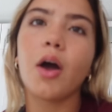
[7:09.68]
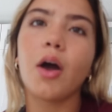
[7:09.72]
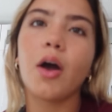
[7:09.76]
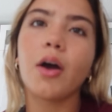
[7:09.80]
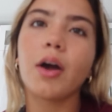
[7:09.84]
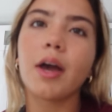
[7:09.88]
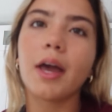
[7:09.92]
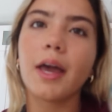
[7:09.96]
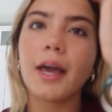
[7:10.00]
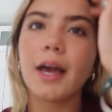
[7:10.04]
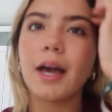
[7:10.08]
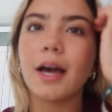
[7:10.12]

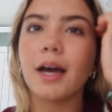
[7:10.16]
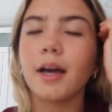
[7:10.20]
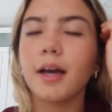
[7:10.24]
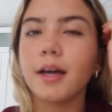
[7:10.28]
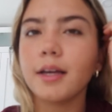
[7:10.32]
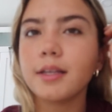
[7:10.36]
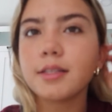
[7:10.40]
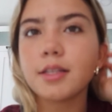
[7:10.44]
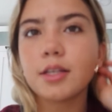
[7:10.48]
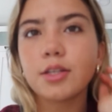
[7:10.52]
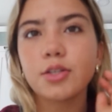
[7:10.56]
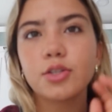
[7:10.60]
Okay,
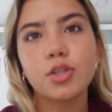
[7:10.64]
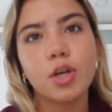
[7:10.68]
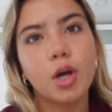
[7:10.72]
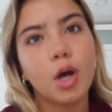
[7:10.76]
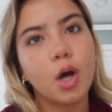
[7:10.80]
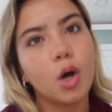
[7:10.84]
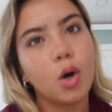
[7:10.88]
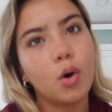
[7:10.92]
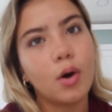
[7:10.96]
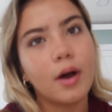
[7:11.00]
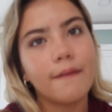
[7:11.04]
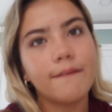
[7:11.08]
guys,
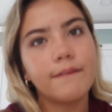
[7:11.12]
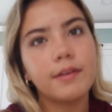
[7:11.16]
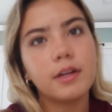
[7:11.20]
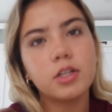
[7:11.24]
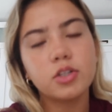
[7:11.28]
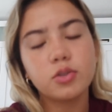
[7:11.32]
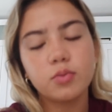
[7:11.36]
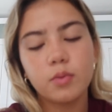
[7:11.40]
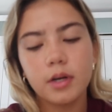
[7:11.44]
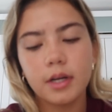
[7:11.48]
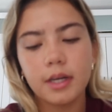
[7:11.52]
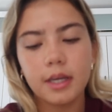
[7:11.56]
so I
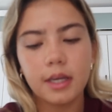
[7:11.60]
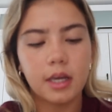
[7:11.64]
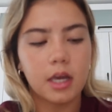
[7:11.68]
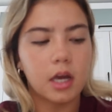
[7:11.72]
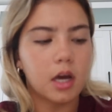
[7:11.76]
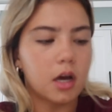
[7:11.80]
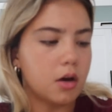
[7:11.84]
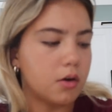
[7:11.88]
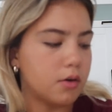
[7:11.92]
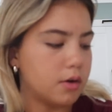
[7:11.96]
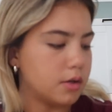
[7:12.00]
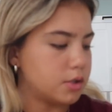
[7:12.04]
finished working
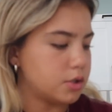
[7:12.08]
out.